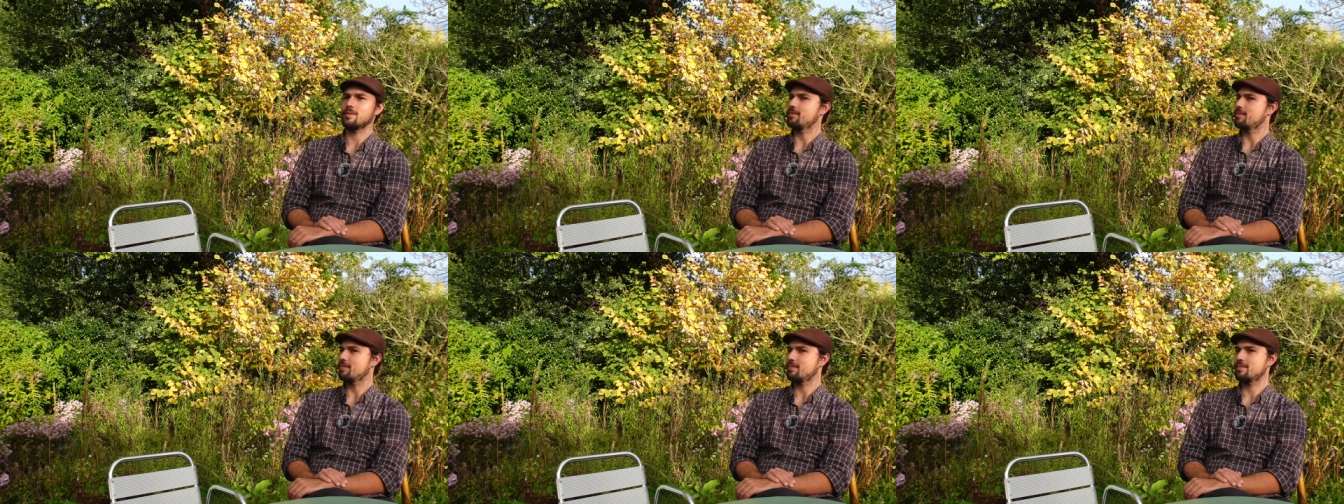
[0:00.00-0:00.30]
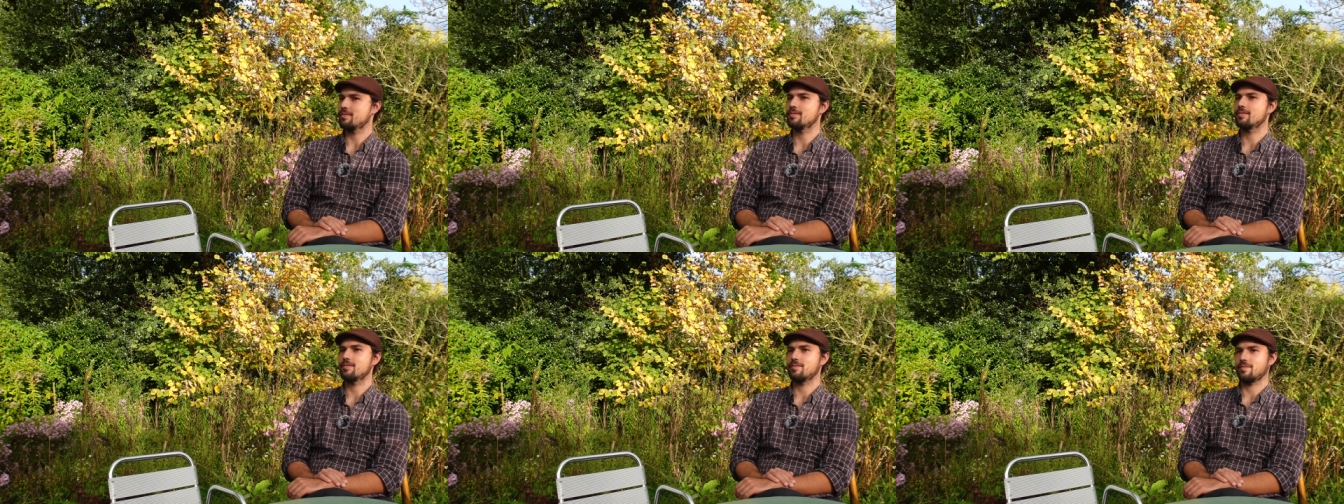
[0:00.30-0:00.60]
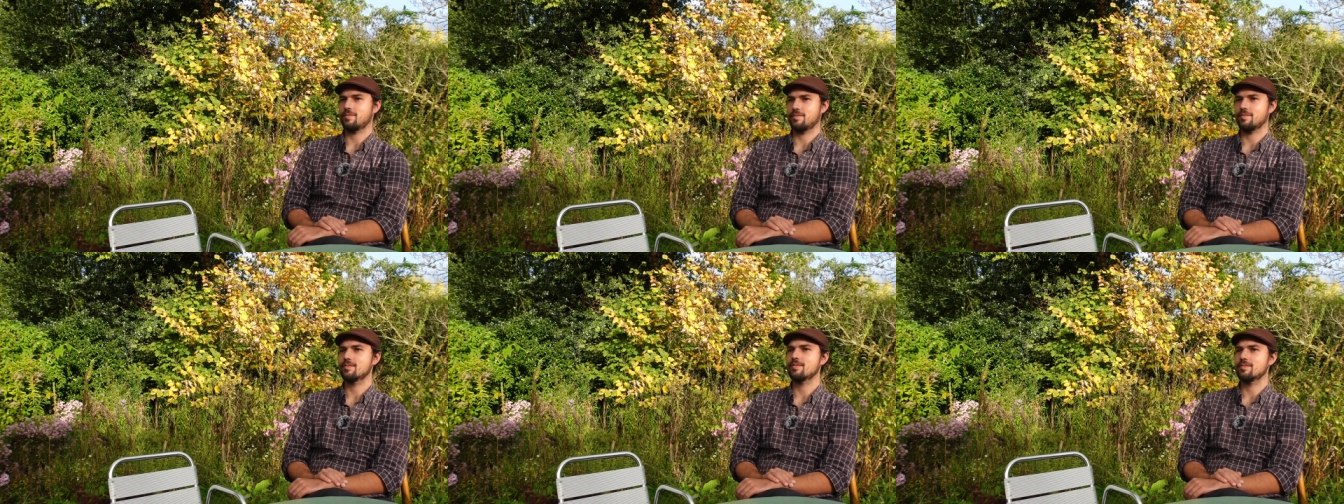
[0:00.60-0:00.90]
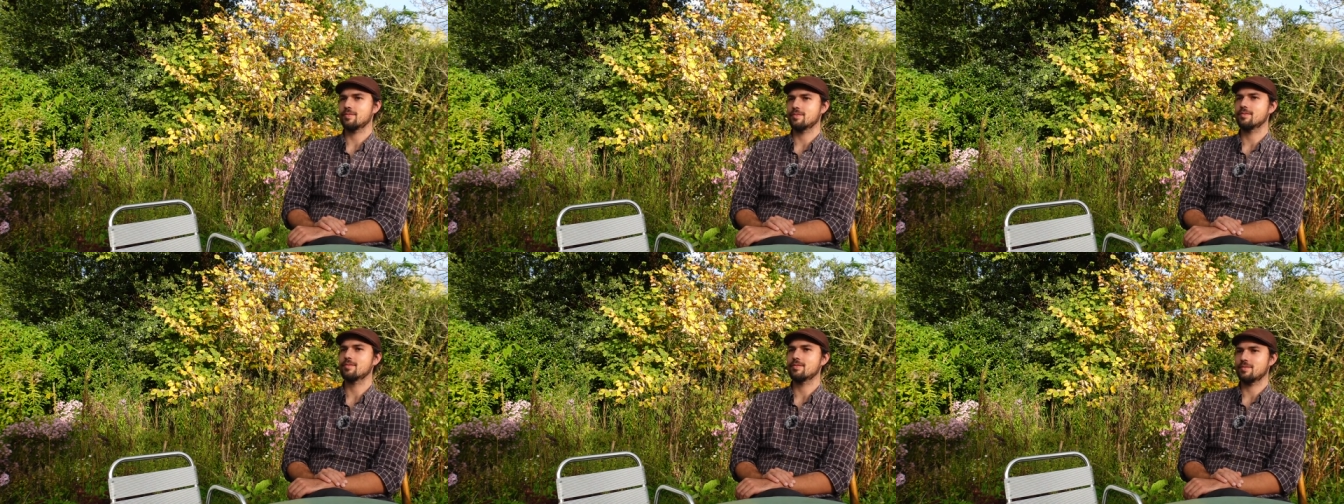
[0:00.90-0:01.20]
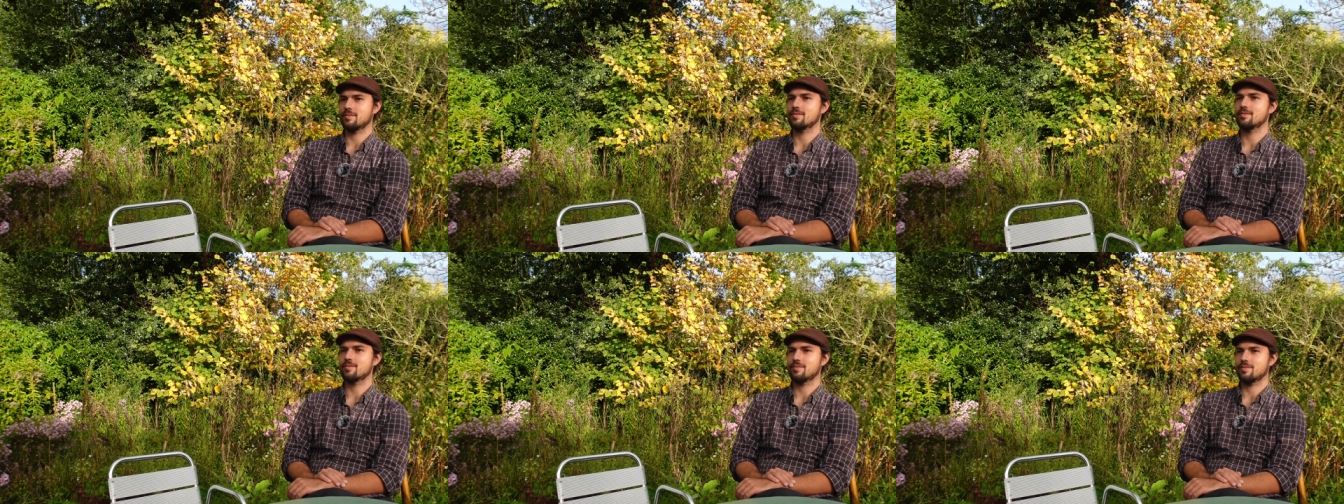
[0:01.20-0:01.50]
It's a microclimate.
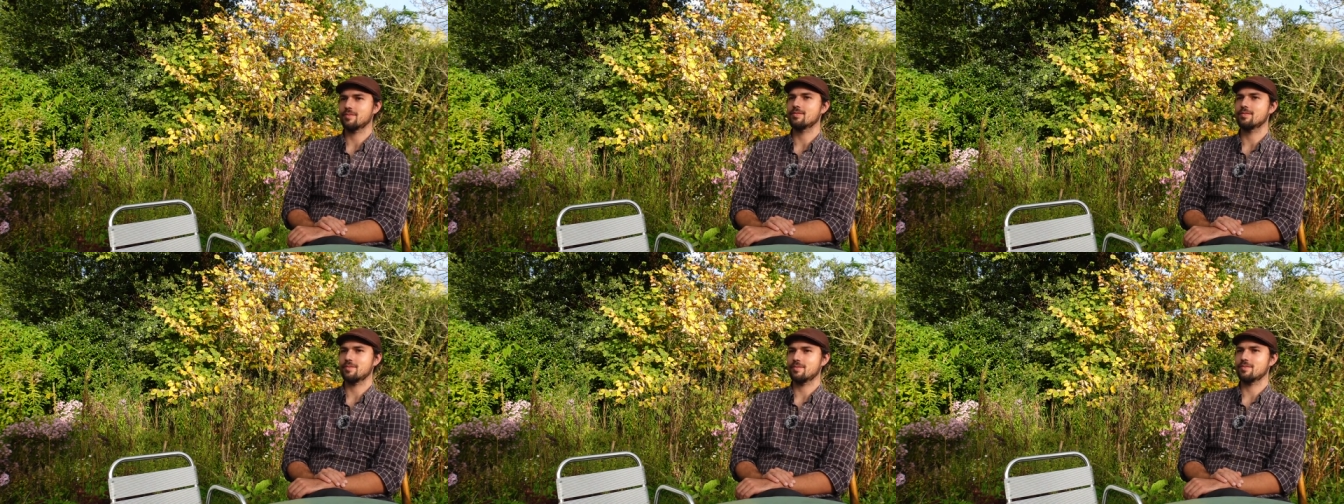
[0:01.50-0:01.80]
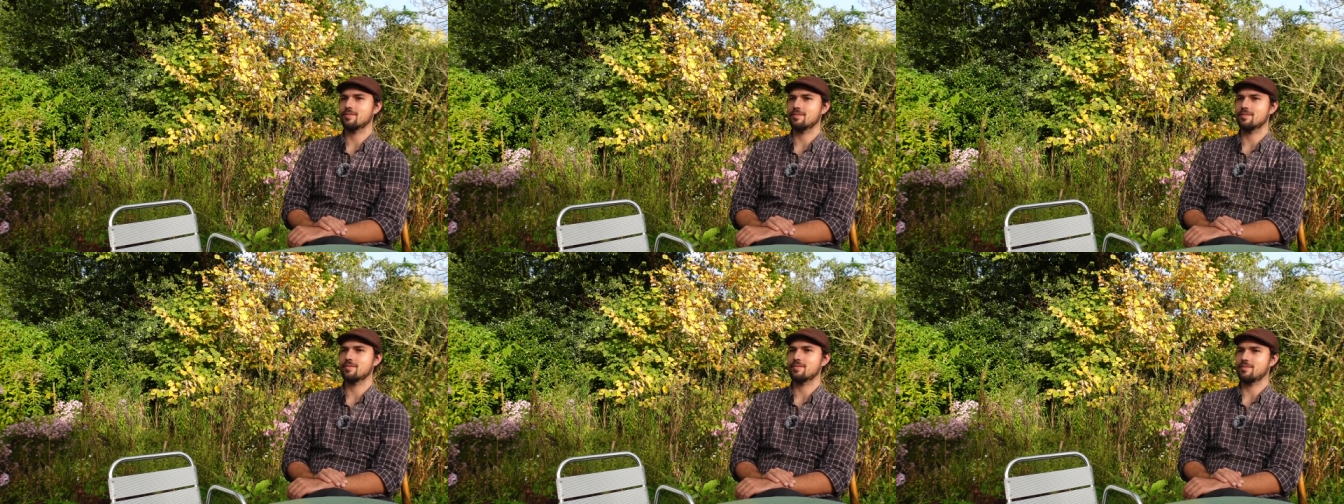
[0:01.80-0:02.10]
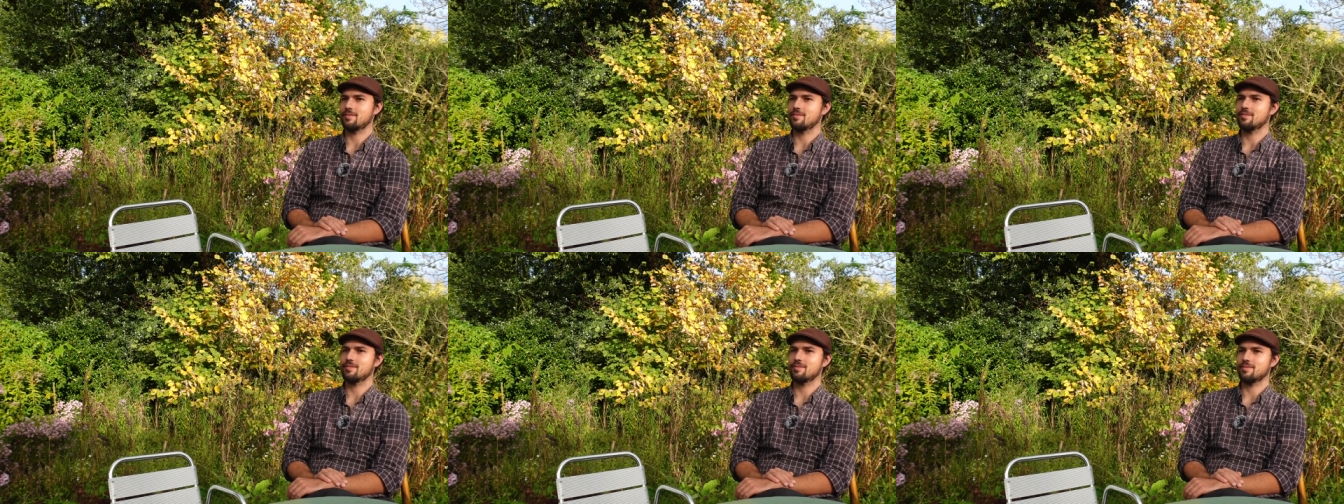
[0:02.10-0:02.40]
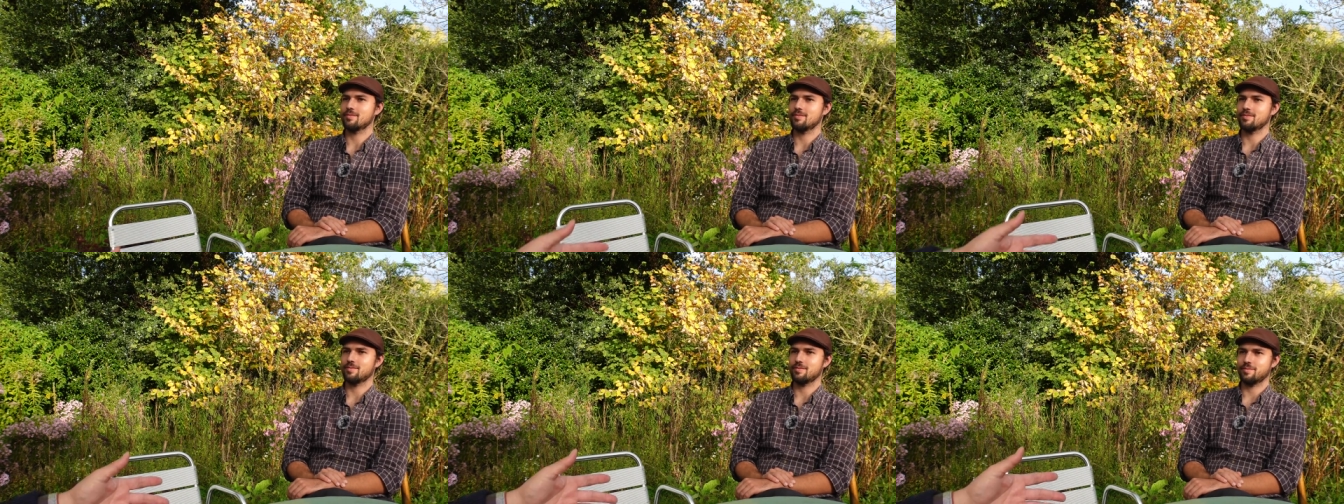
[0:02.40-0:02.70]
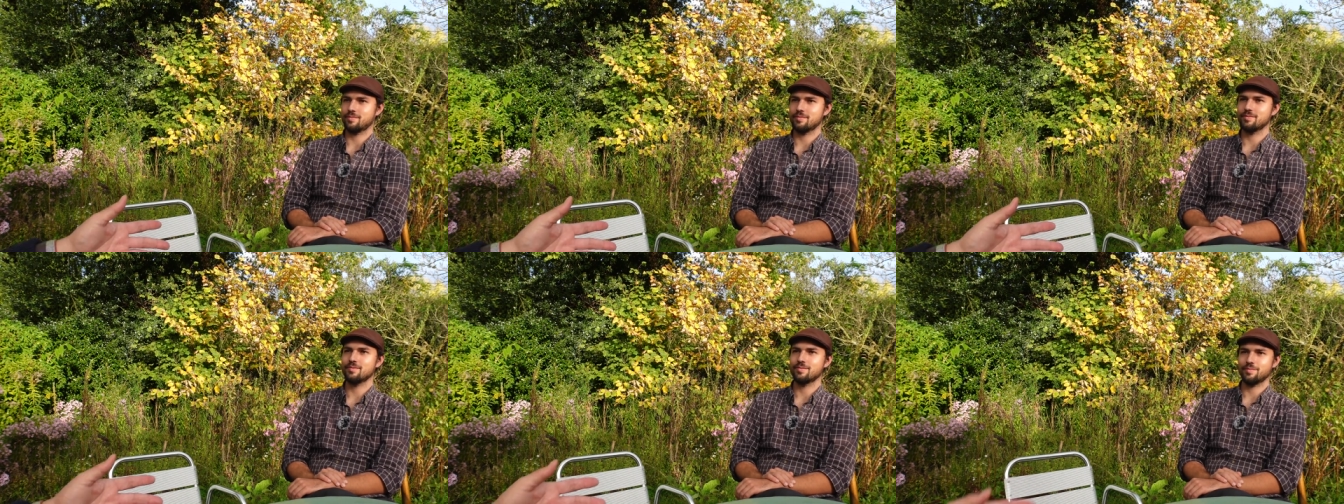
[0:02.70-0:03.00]
Oh, well, that's a
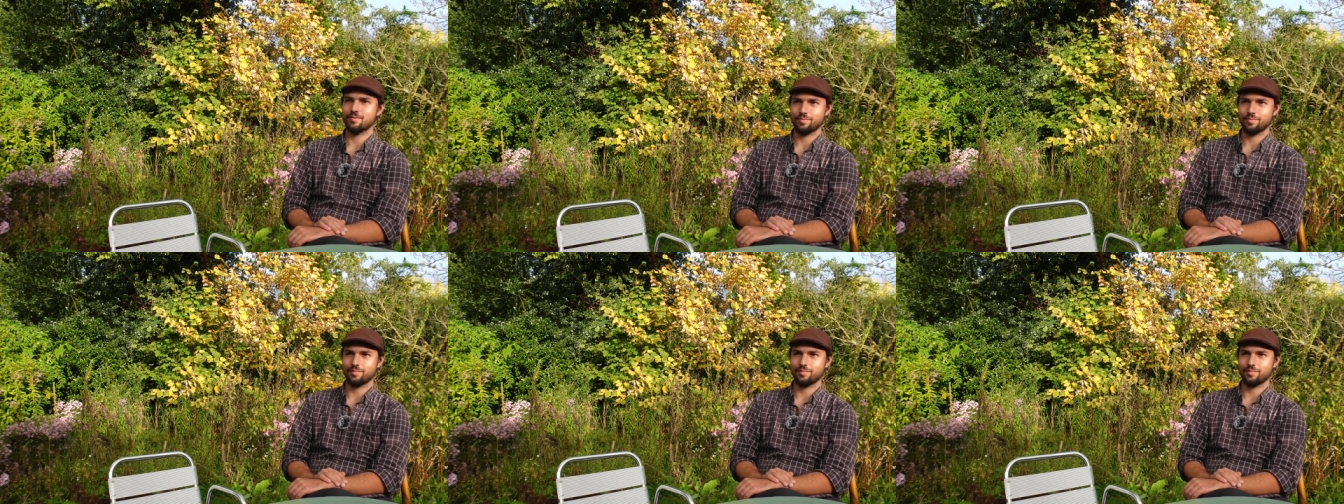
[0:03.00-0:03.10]
keeper.